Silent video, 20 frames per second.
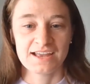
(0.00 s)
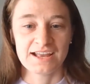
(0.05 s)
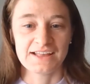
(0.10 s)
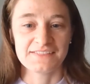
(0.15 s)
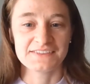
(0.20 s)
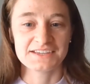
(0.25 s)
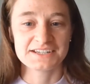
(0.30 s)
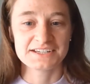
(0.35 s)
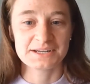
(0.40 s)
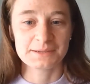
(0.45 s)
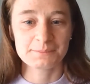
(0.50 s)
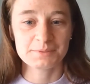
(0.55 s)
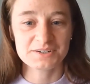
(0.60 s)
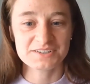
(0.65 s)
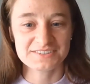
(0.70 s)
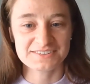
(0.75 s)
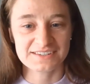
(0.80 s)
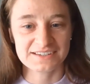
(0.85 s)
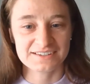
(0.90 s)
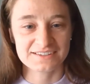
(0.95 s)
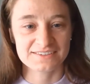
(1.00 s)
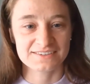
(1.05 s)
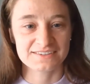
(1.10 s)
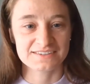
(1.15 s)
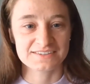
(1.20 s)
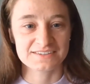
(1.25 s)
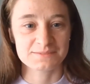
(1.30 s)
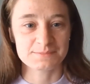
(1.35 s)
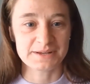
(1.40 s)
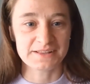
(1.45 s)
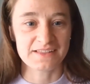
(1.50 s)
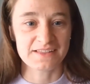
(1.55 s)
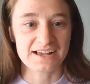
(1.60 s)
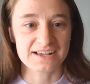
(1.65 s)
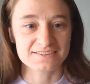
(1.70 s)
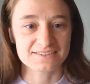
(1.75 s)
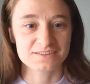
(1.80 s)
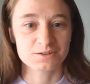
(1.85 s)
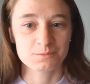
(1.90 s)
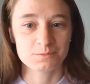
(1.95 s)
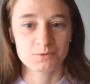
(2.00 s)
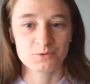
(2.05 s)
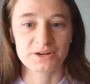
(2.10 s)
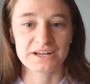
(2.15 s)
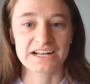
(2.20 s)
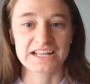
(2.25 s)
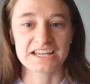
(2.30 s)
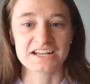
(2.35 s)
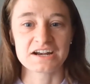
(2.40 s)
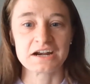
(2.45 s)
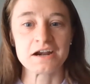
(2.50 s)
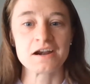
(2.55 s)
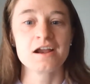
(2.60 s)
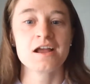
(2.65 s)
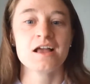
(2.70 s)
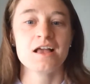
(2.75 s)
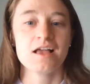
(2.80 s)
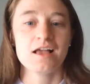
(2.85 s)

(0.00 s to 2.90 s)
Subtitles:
And then number 6, this is my last little point here,